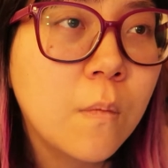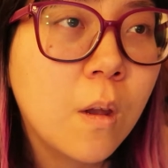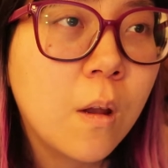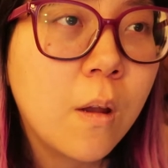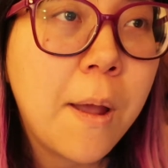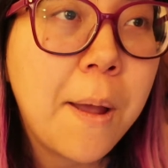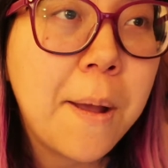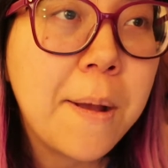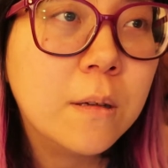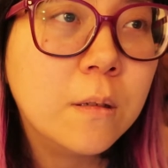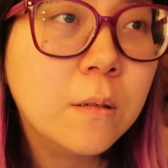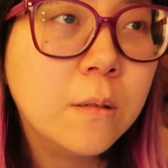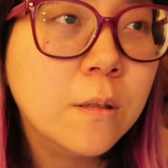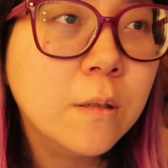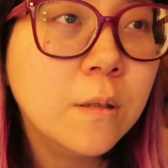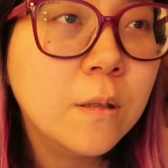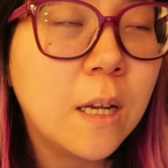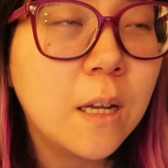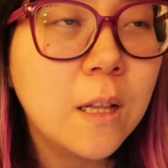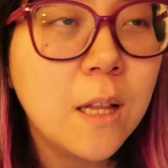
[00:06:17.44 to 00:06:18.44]
Yeah,
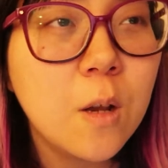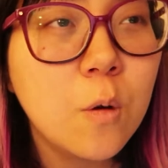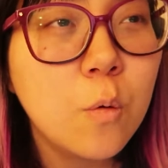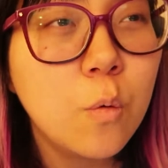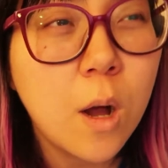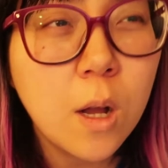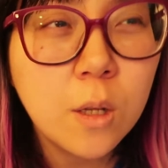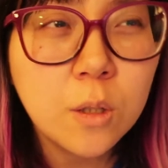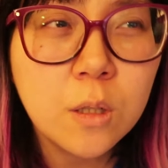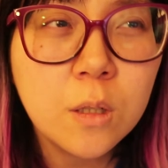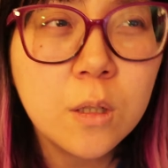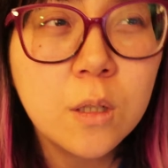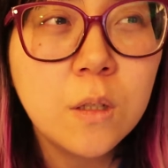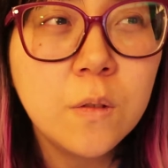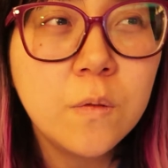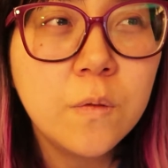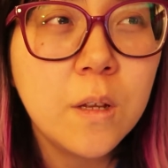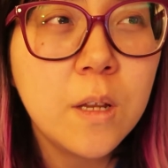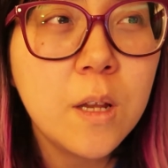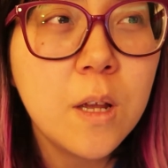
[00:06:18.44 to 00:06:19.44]
and I like watching
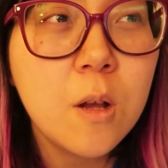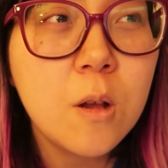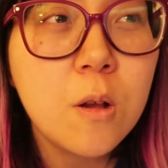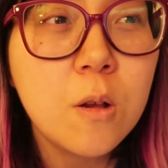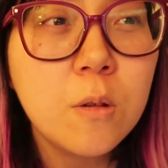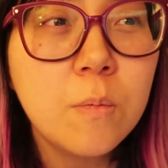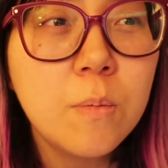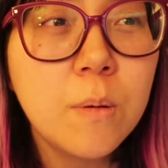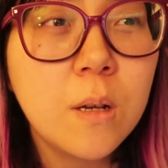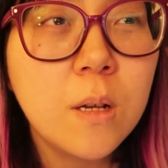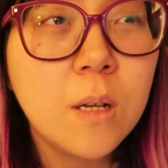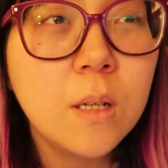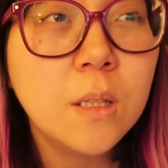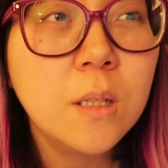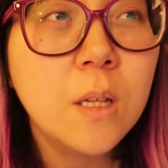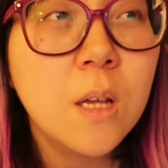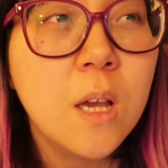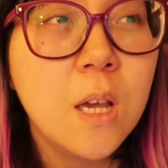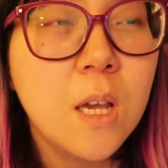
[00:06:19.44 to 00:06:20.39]
his video because